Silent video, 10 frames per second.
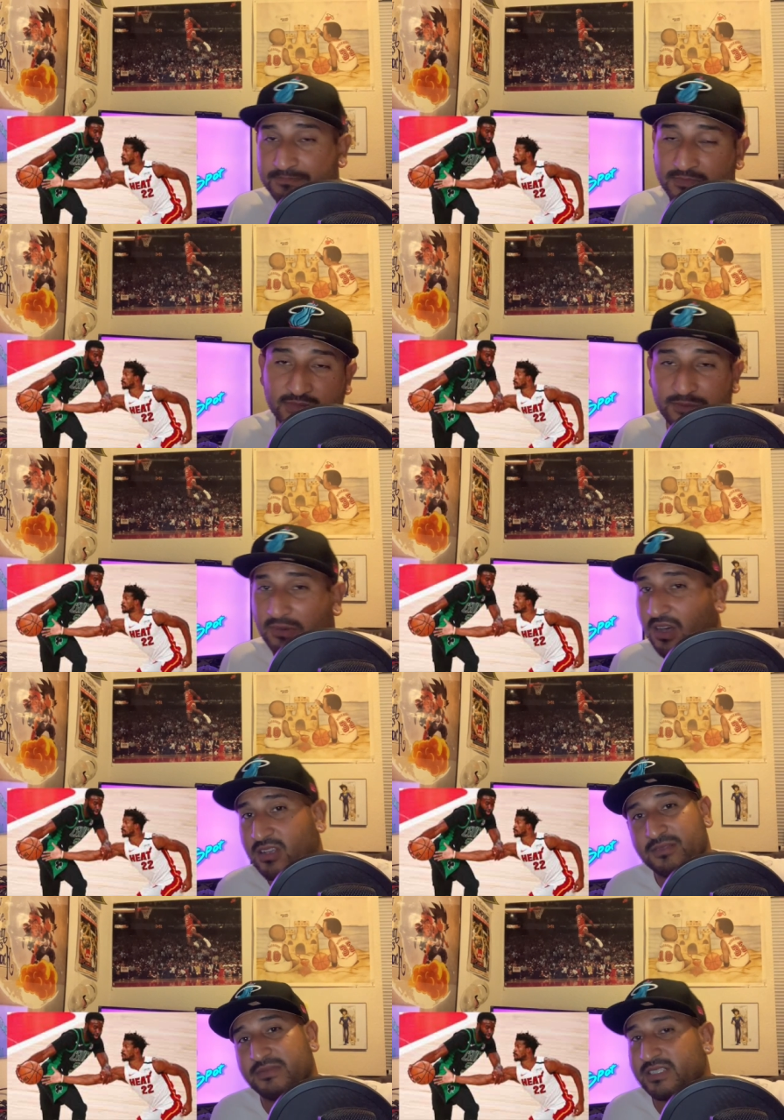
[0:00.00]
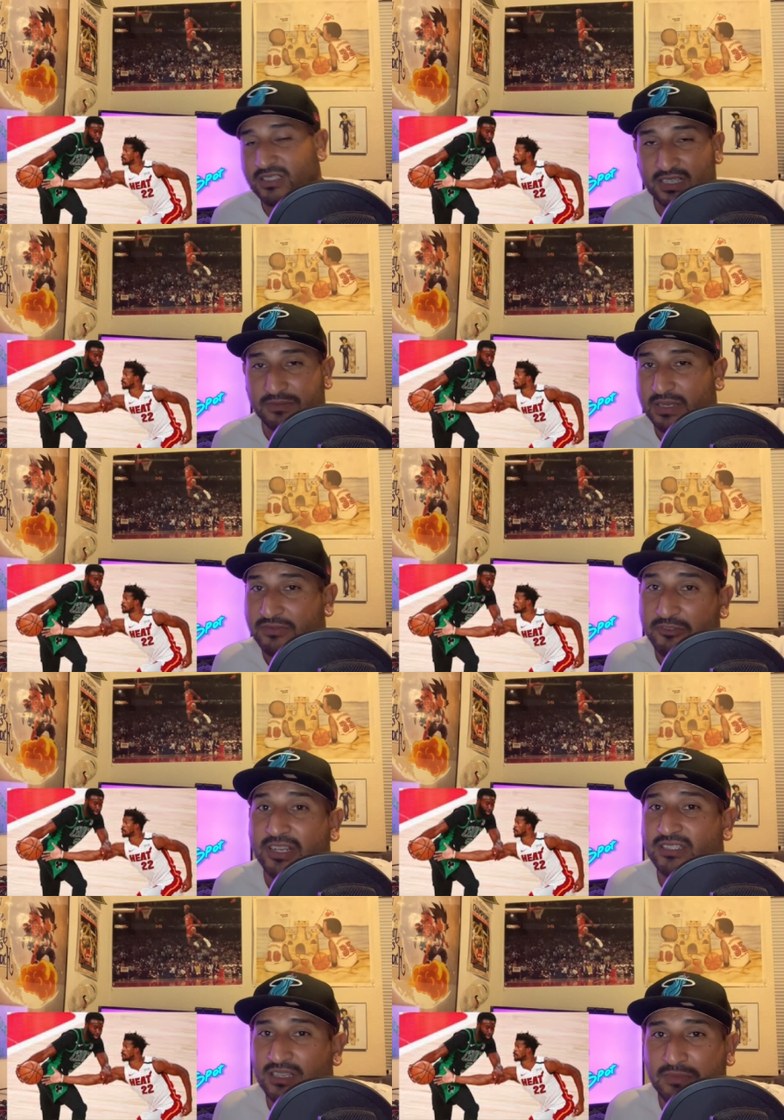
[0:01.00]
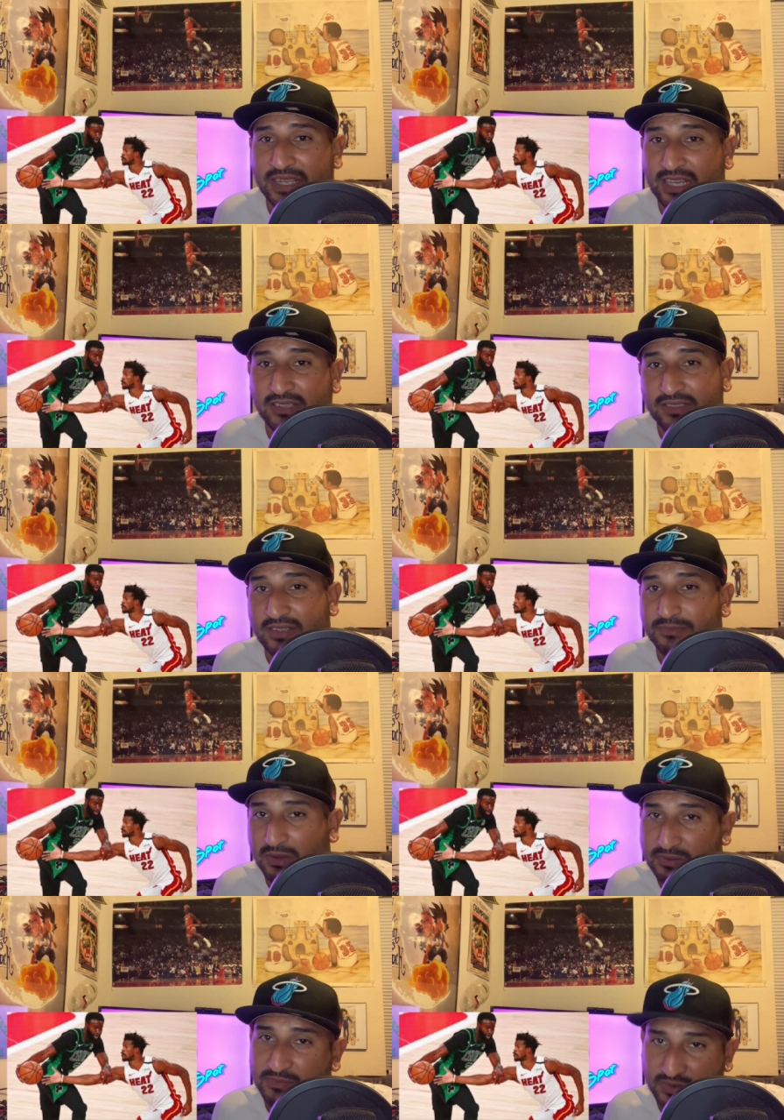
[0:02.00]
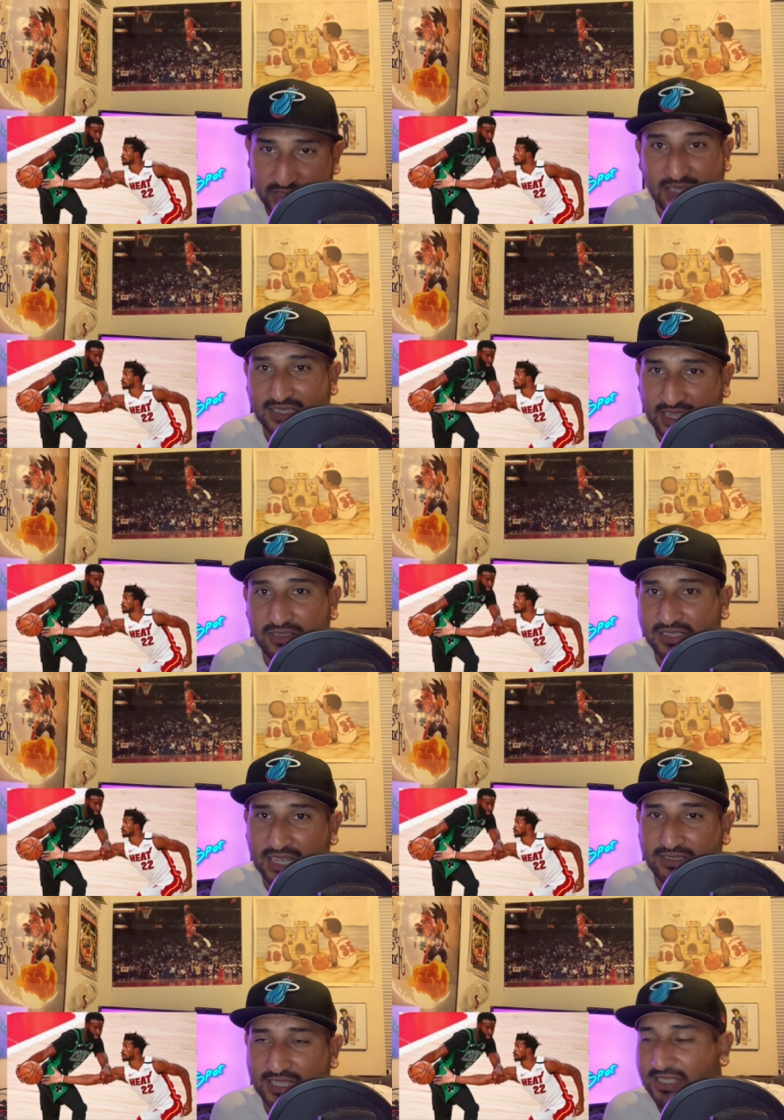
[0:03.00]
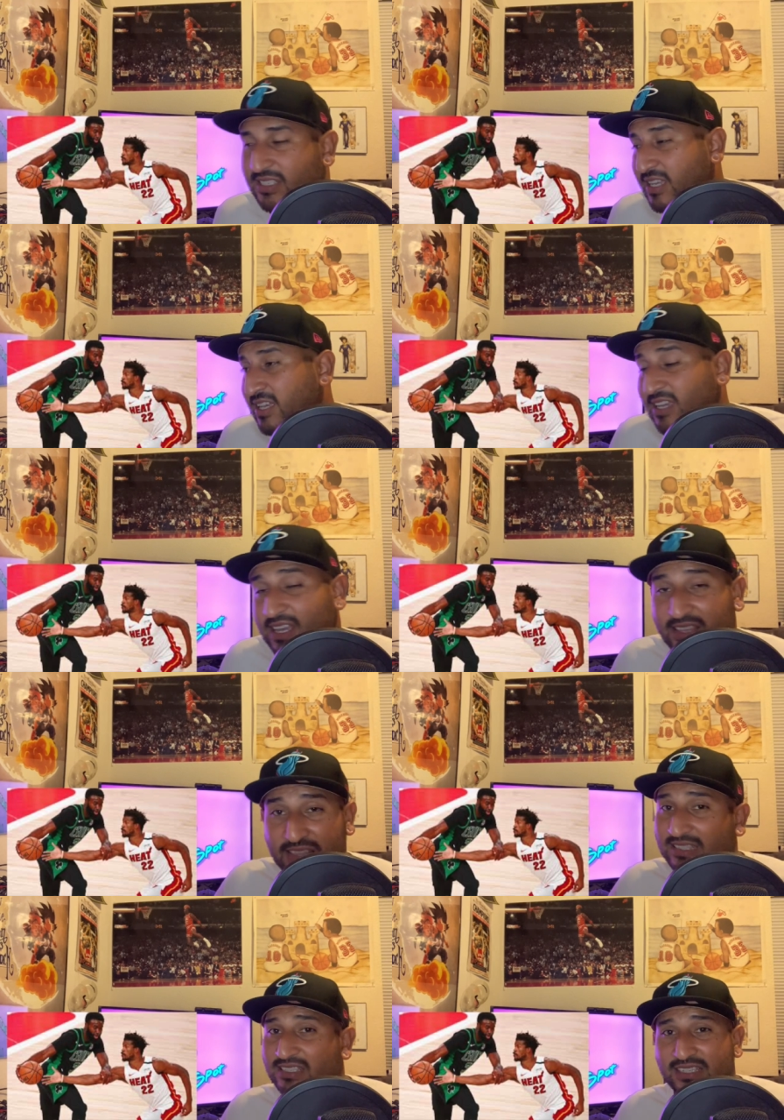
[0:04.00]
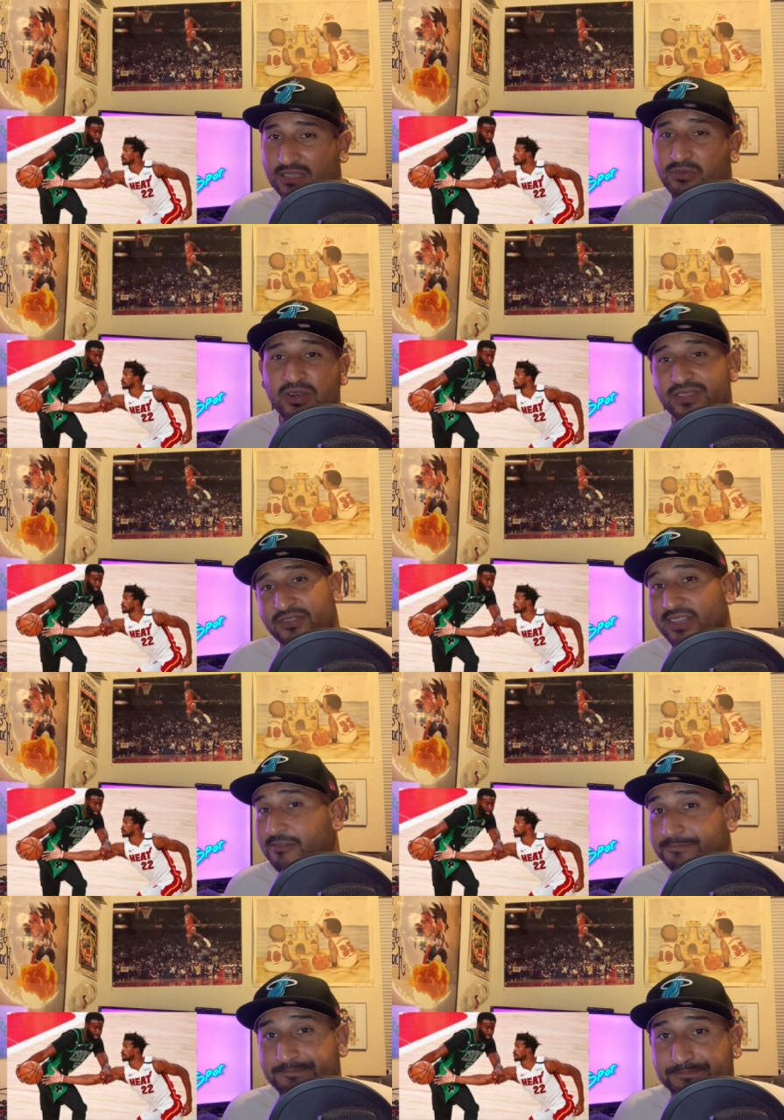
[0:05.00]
the ball is going to be free to somebody else on the Celtics. And then that's easy points for them.